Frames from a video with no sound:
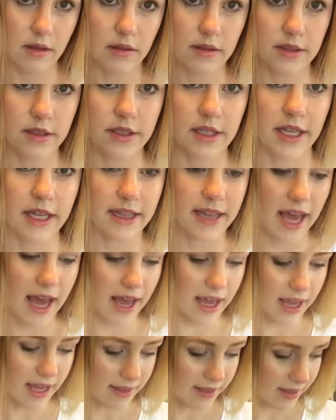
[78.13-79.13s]
Just like
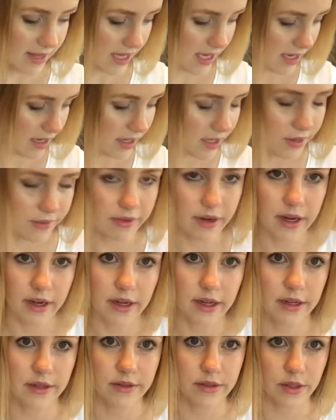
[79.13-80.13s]
that. And then you are
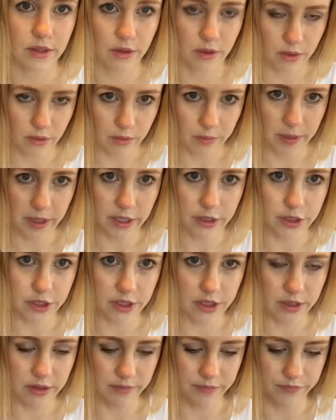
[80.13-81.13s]
going to use your hole
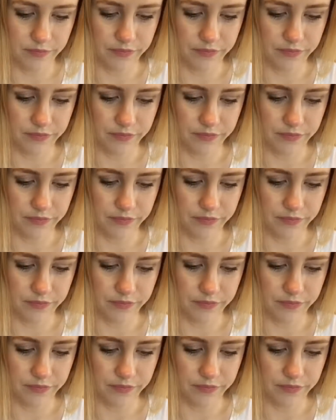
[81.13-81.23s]
puncher,